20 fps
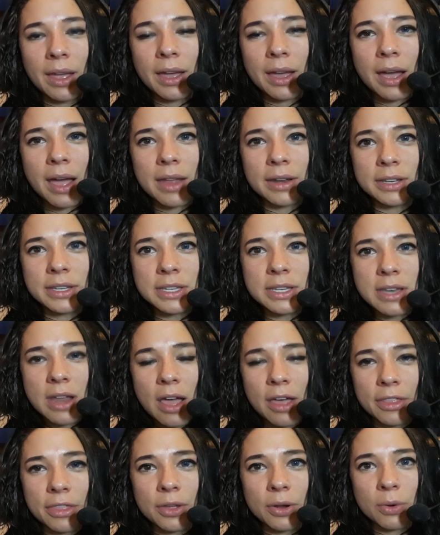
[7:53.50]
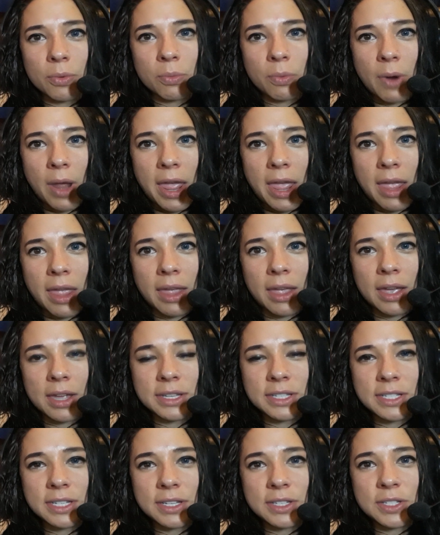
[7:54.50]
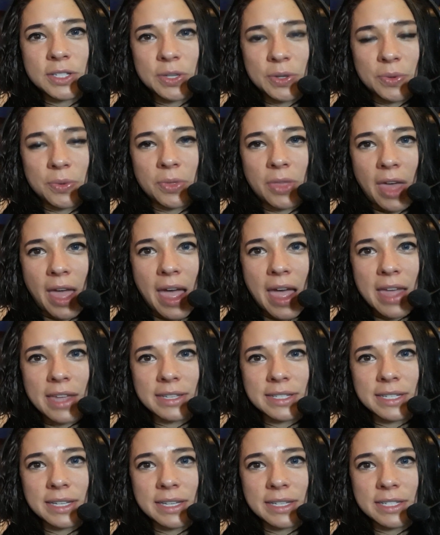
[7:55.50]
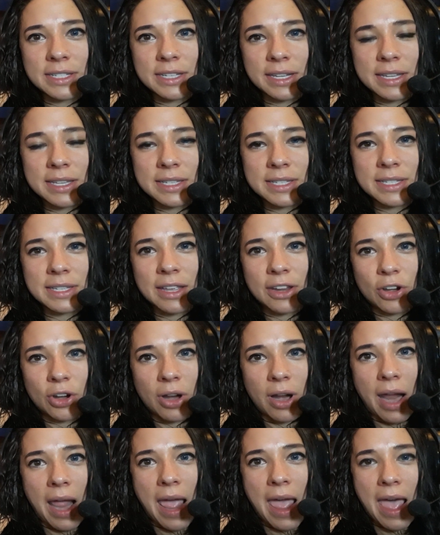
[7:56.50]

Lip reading: Another way to do that is to consider